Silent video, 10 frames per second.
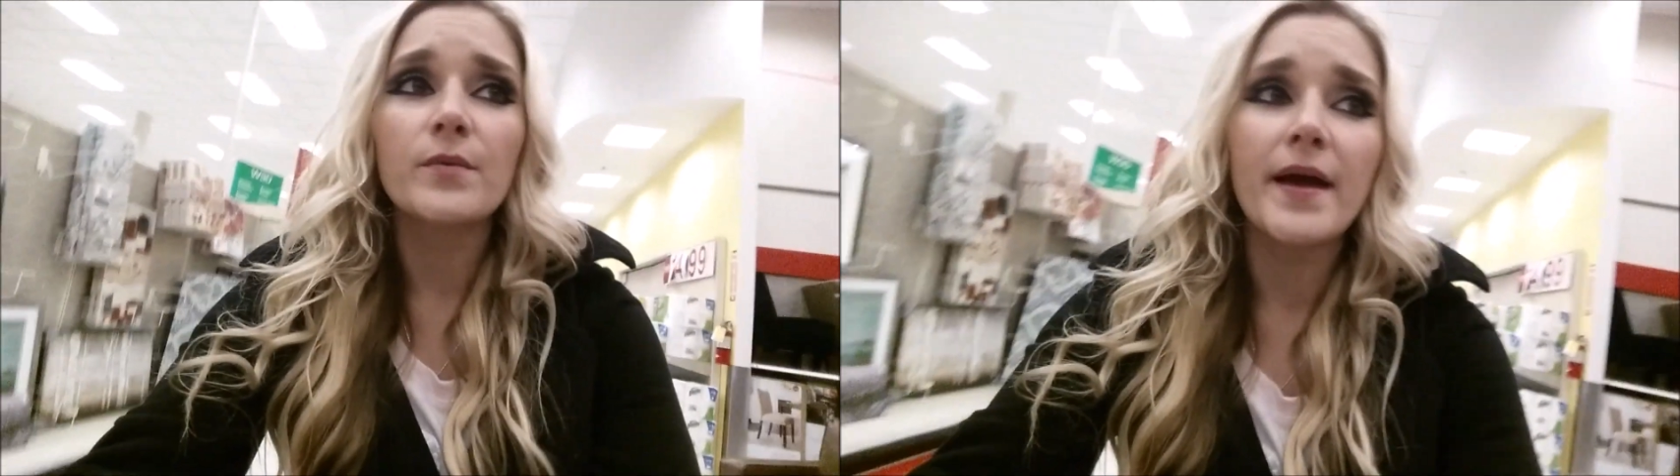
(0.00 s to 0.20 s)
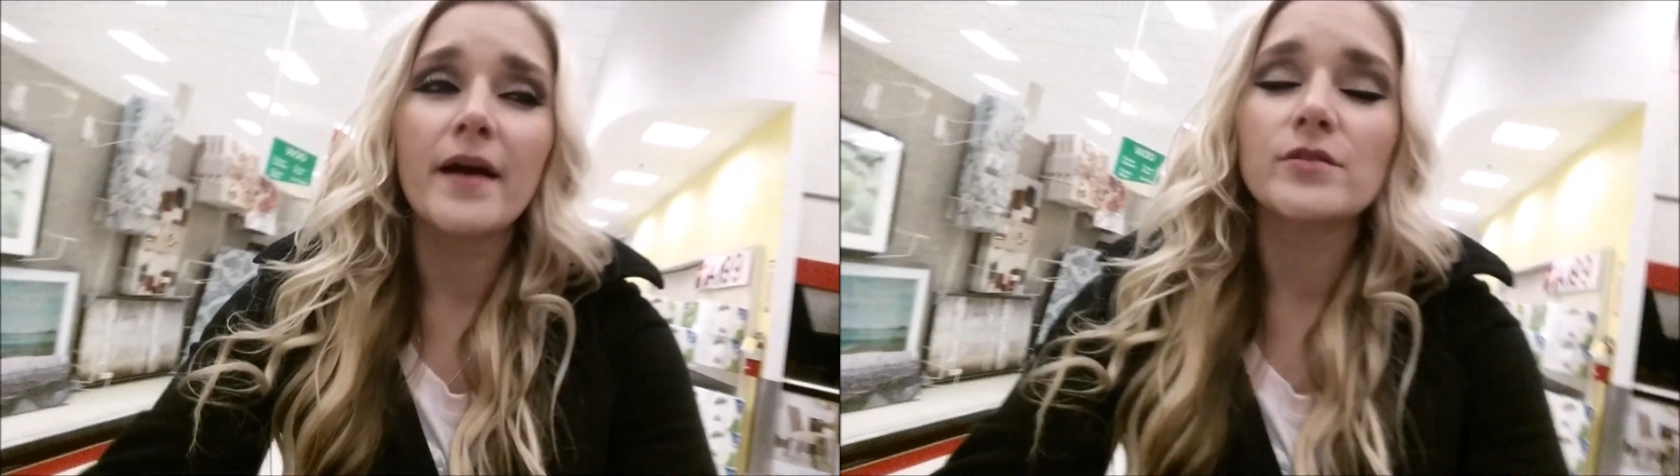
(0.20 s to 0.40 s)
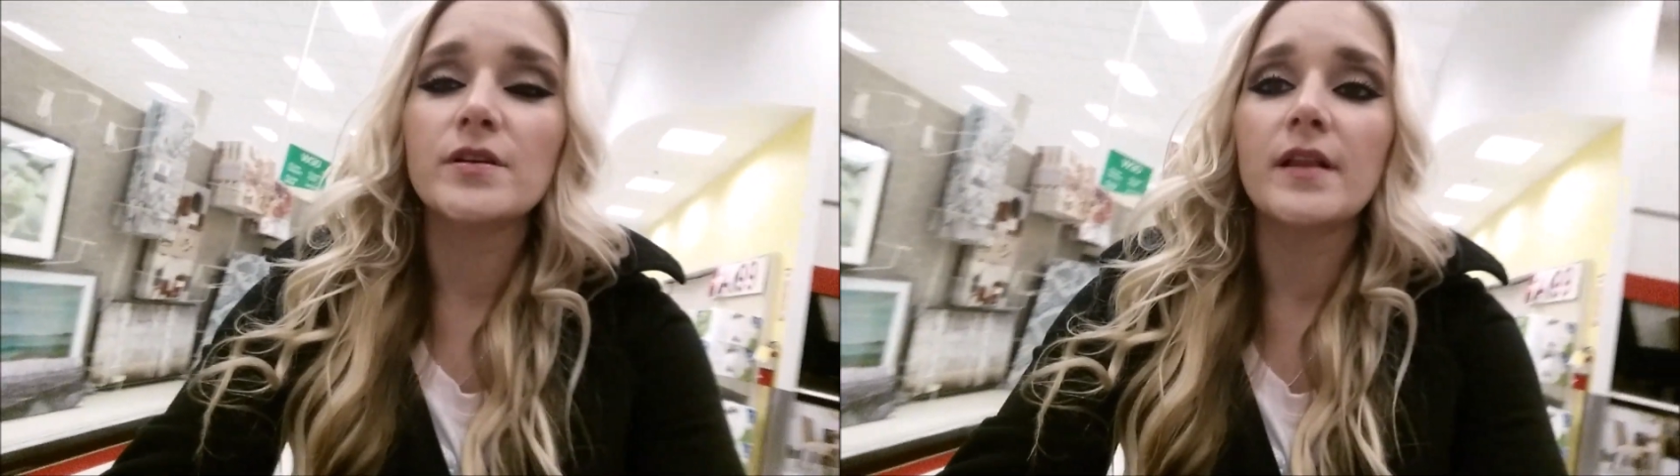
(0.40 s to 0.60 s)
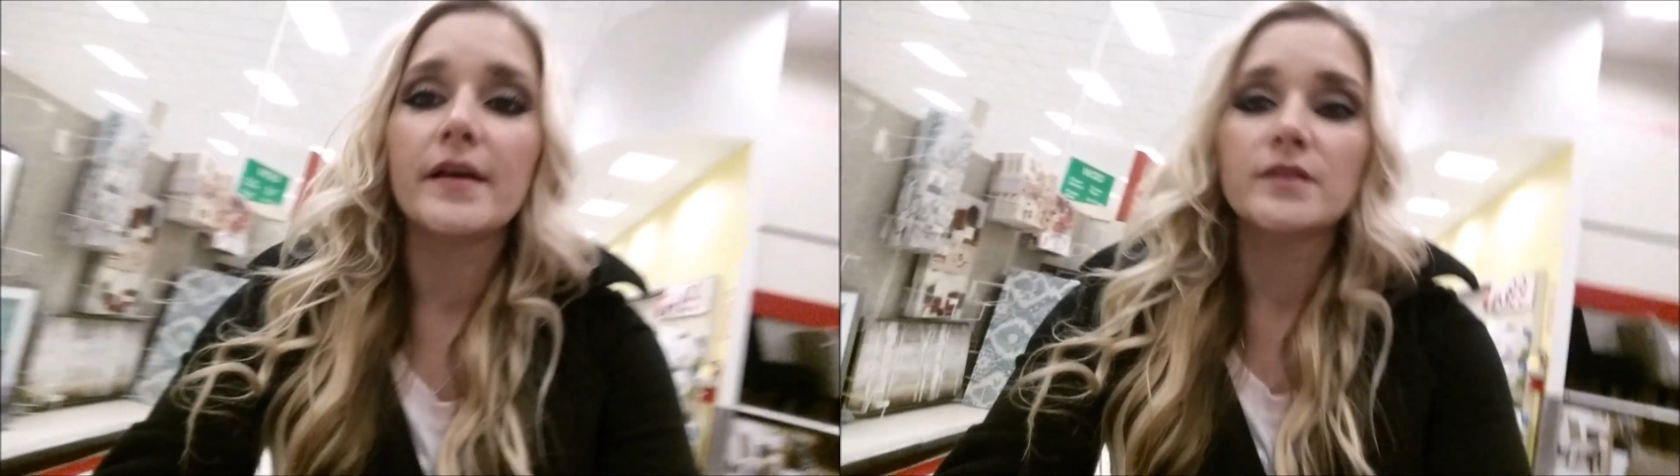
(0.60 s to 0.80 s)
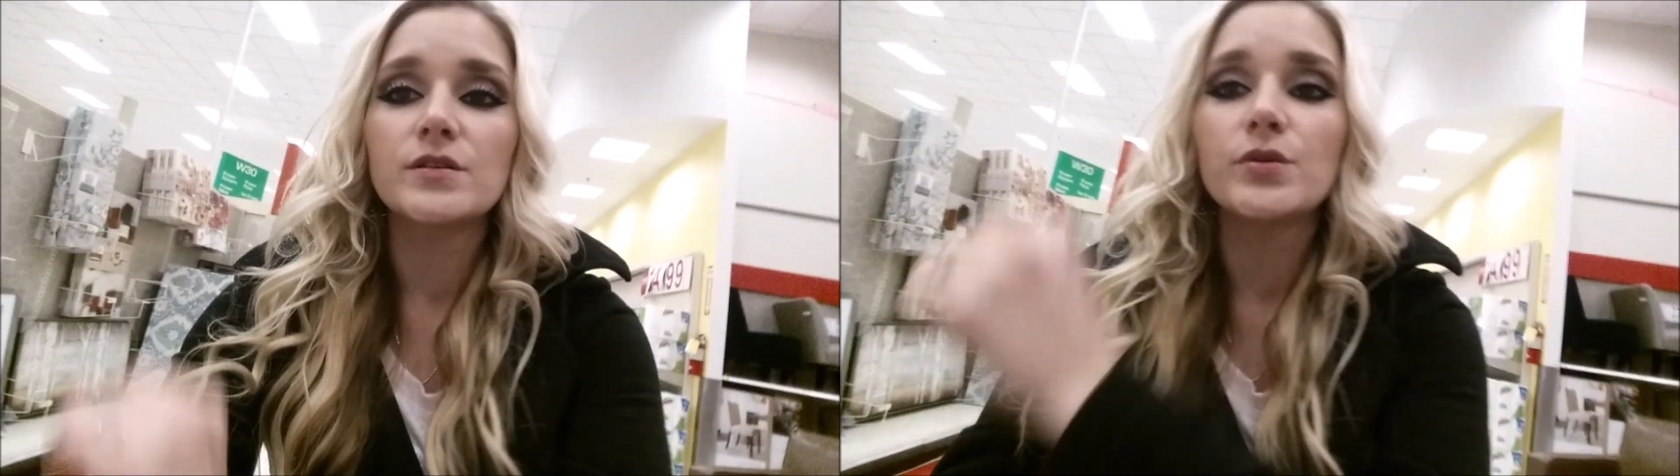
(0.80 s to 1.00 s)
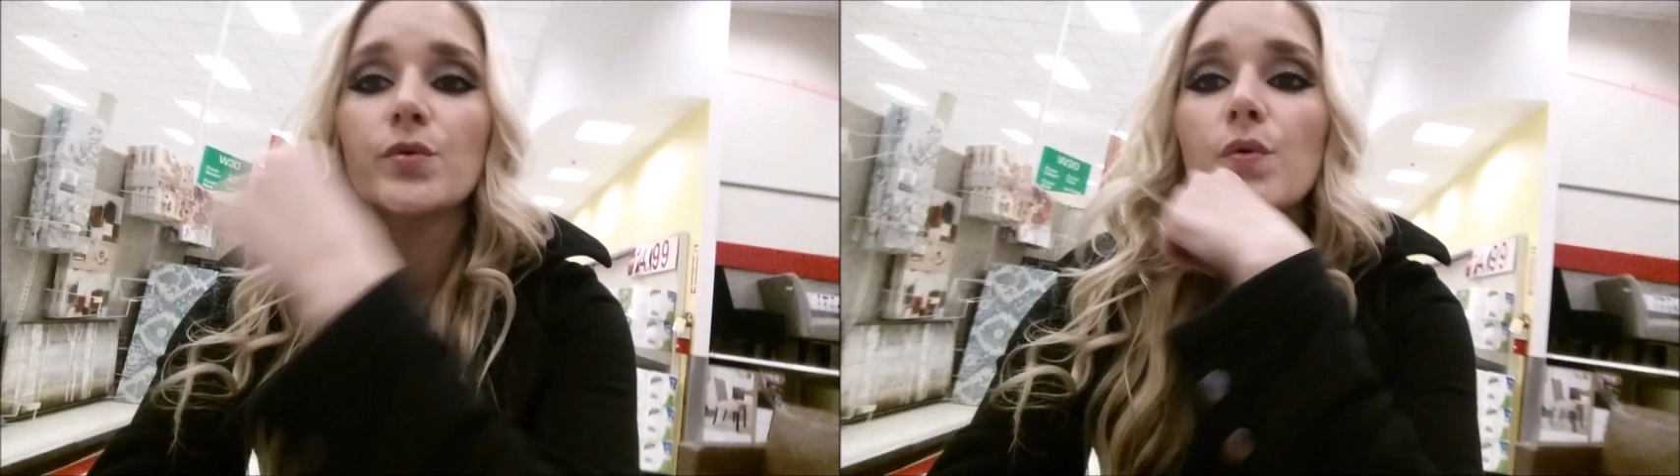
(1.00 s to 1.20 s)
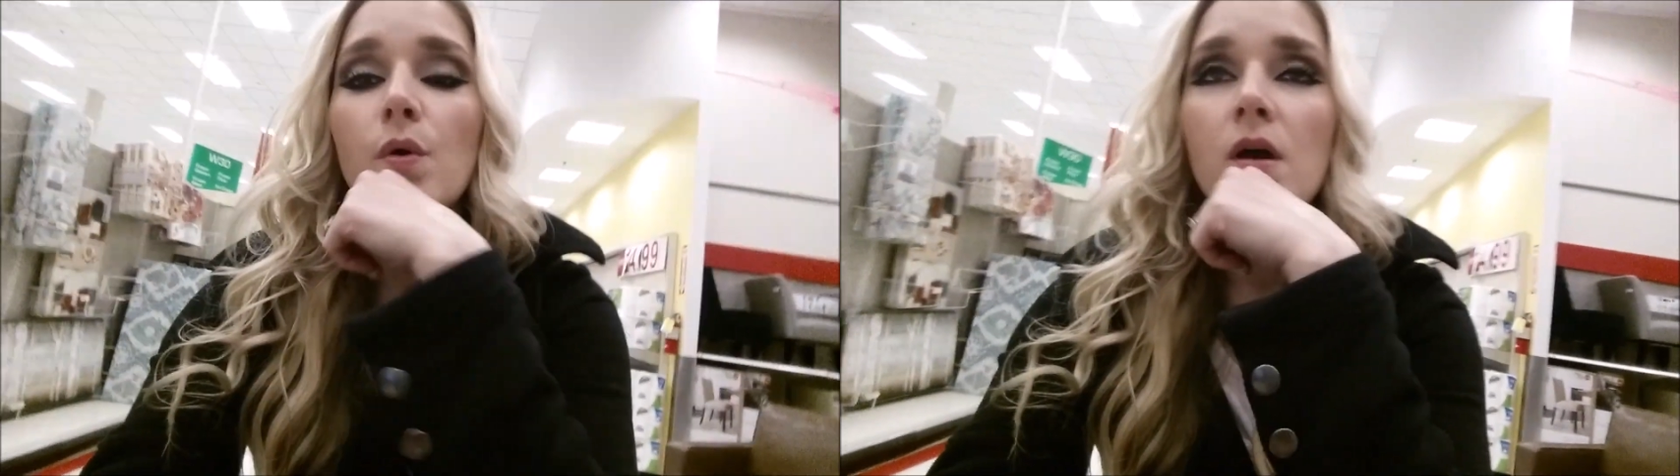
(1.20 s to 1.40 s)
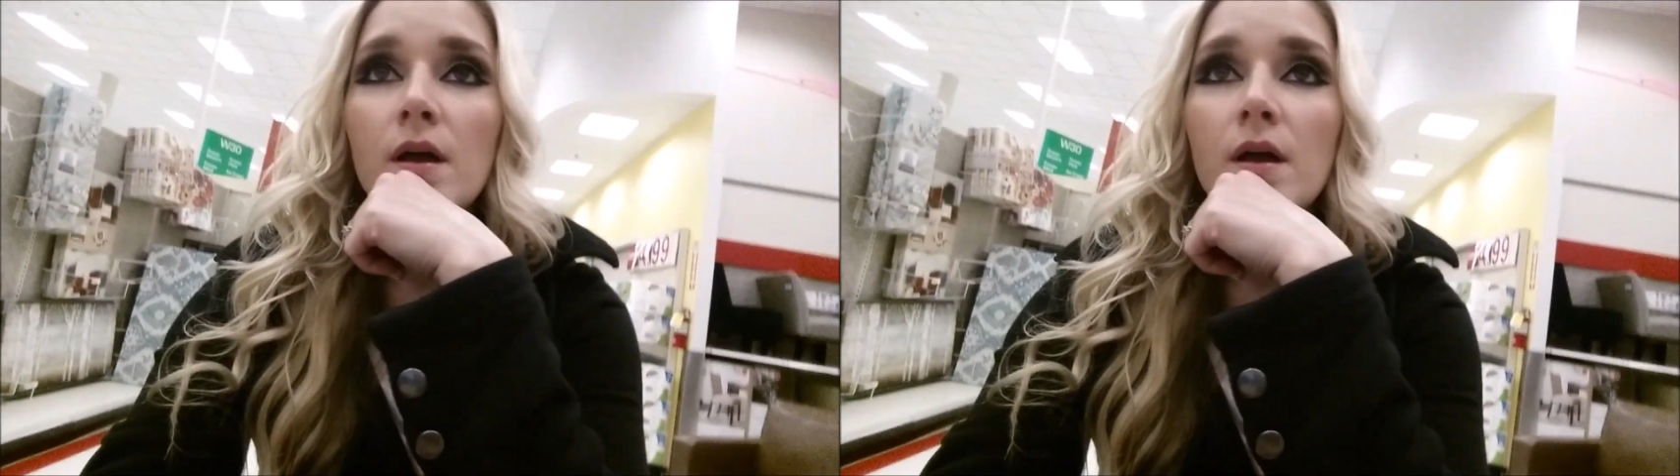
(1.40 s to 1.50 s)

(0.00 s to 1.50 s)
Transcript: we actually like to